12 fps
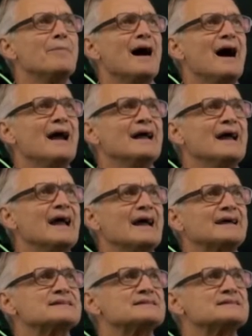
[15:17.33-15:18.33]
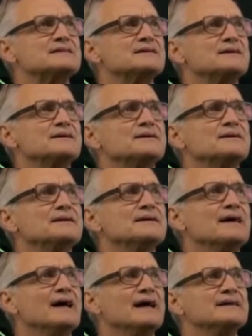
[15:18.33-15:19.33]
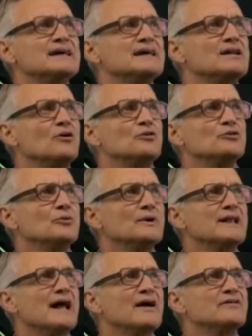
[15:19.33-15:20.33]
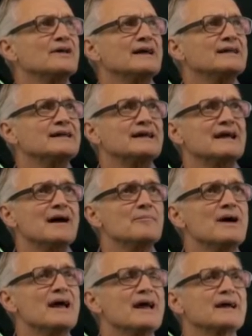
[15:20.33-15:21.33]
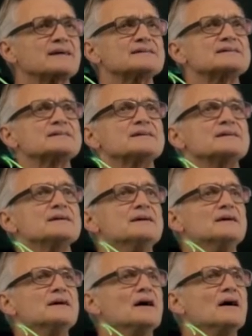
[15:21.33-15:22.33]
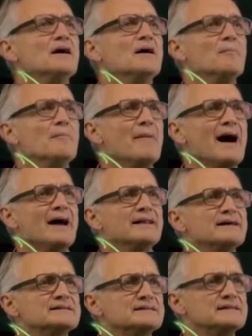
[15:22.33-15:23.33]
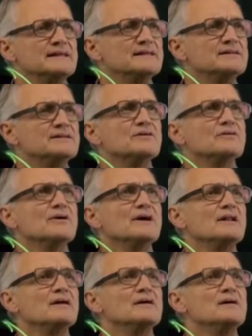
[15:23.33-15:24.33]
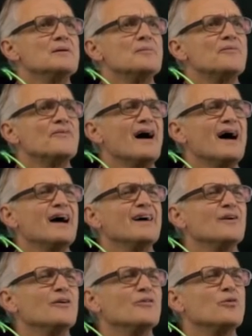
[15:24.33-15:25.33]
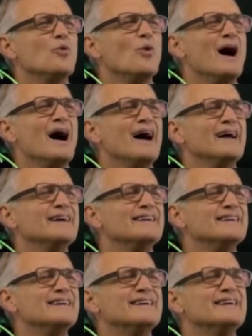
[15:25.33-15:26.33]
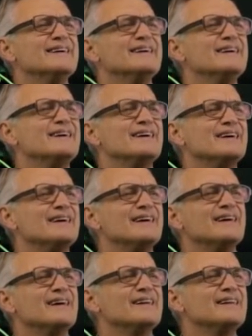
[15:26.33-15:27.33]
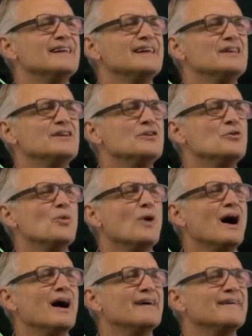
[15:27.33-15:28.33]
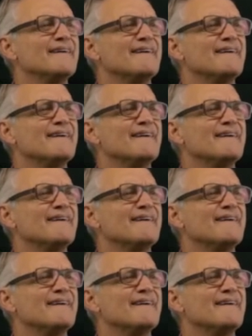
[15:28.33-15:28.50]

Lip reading: pi x. As I told you, we now take the gamma x minus integral psi of y, d nu y